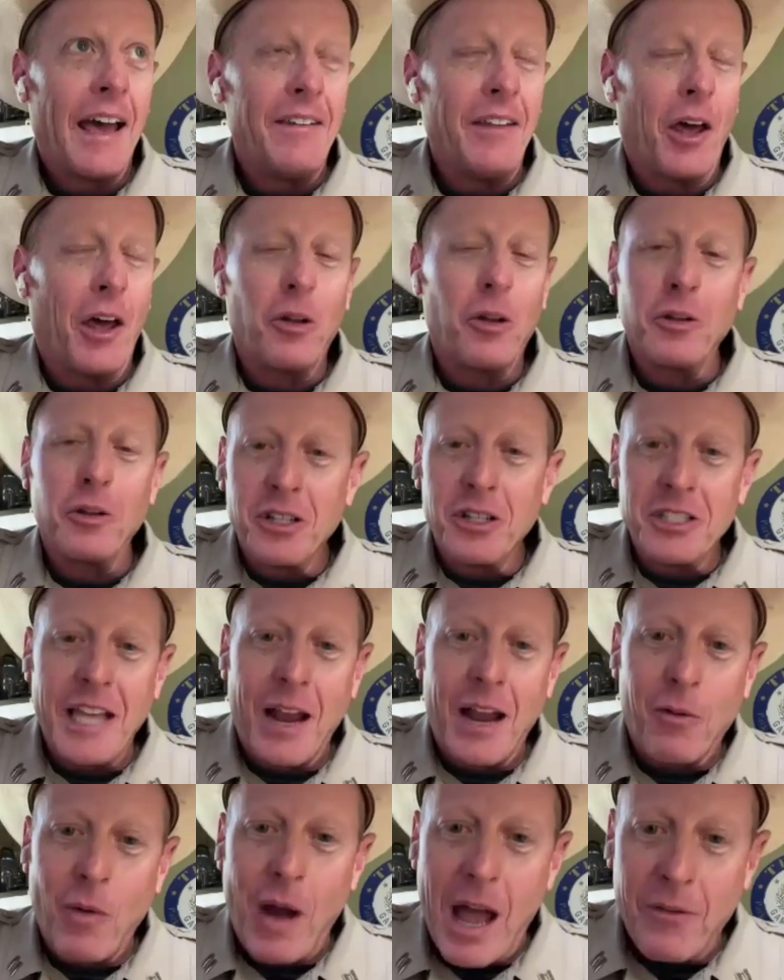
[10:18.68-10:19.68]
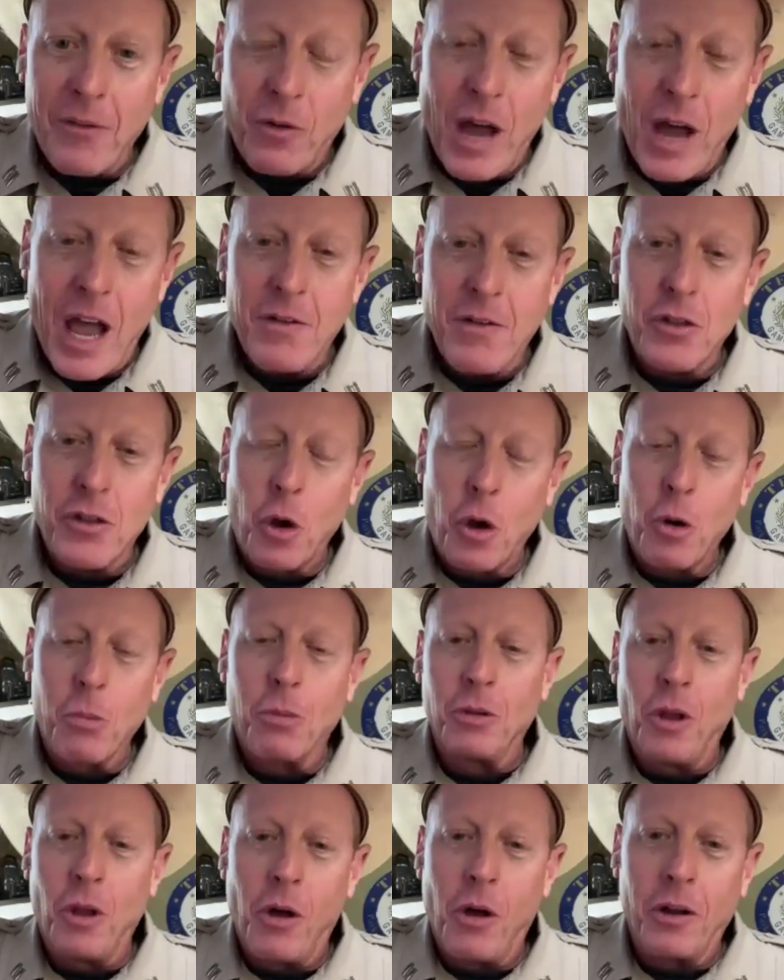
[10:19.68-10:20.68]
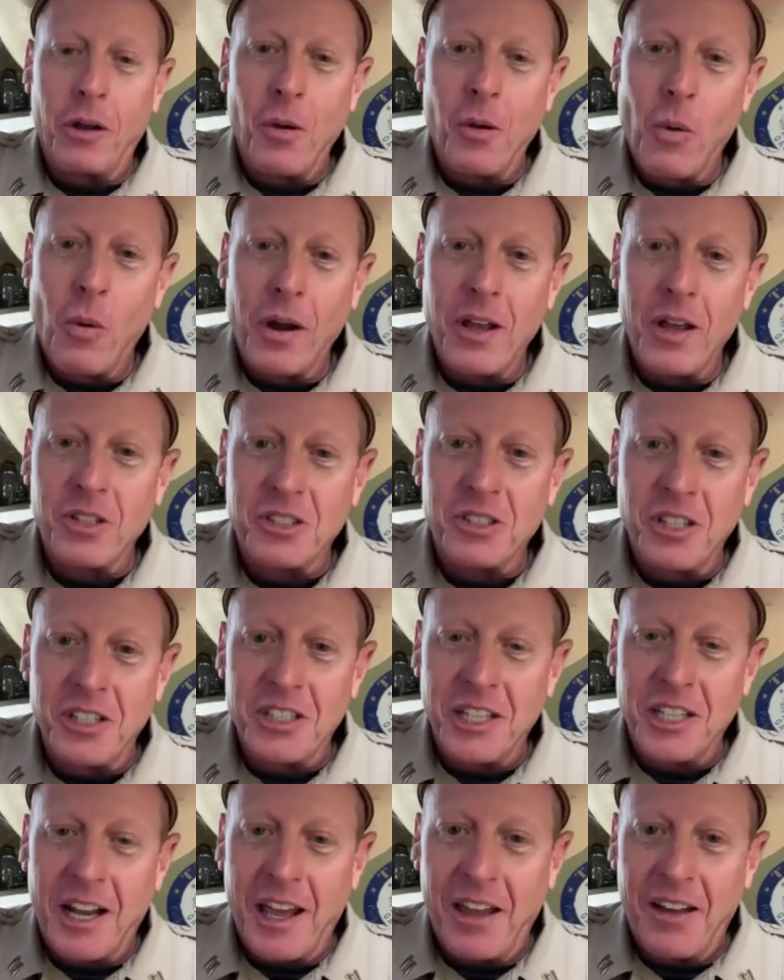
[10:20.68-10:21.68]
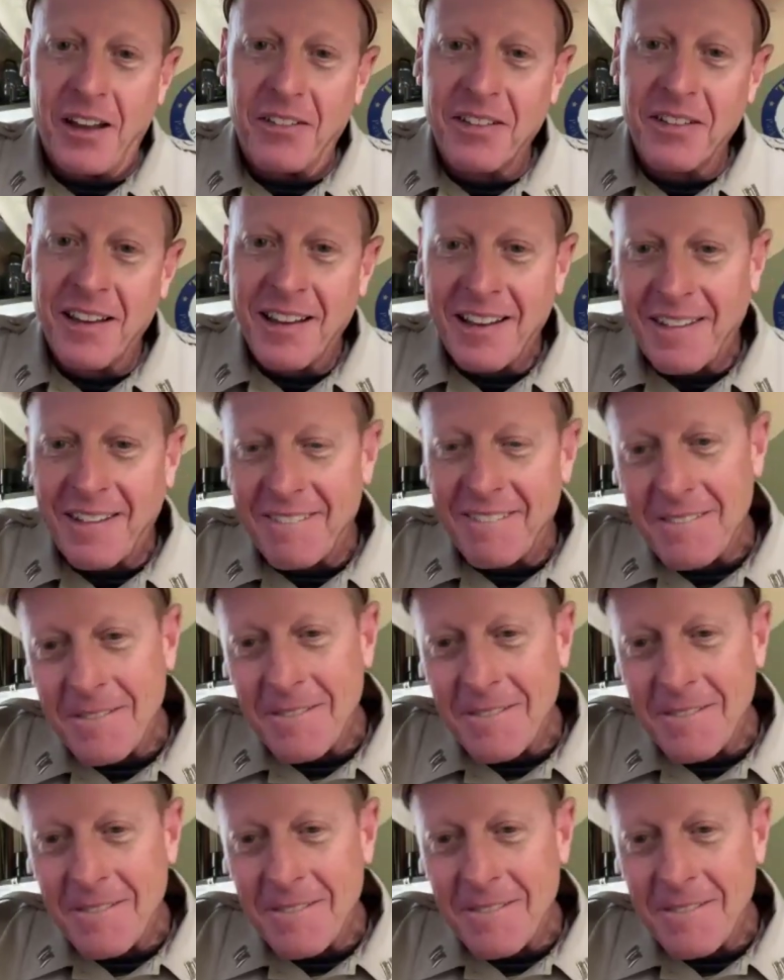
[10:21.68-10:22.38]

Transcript: not only does that rifle have a thermal on it, what else does it have? It